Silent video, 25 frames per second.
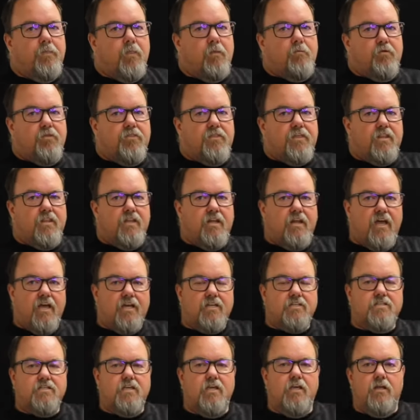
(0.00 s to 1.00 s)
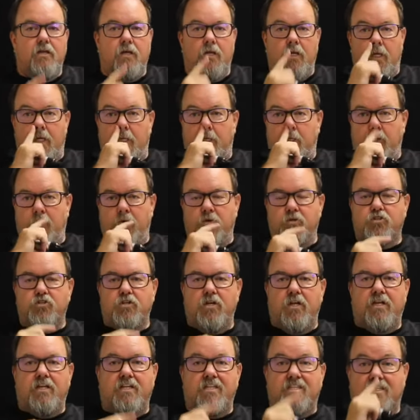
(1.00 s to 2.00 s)
But then the next thing you need to do is you
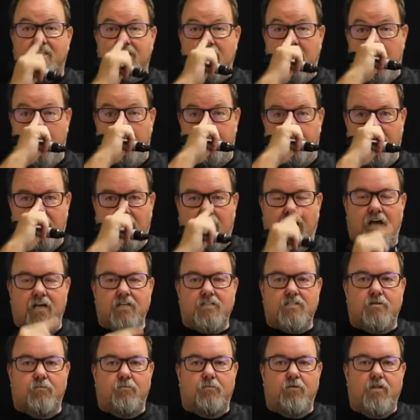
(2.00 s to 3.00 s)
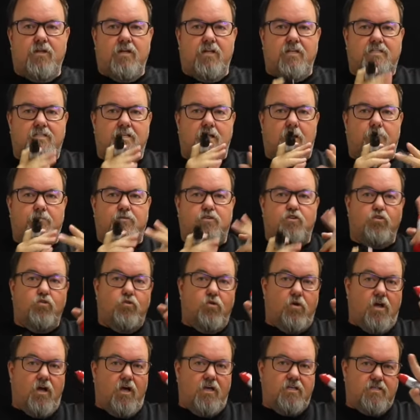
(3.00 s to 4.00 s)
need to set up 2
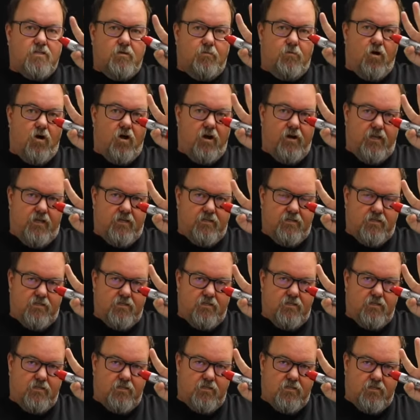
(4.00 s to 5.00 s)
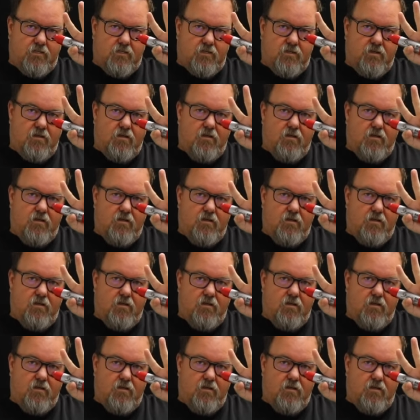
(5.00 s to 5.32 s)
custom audiences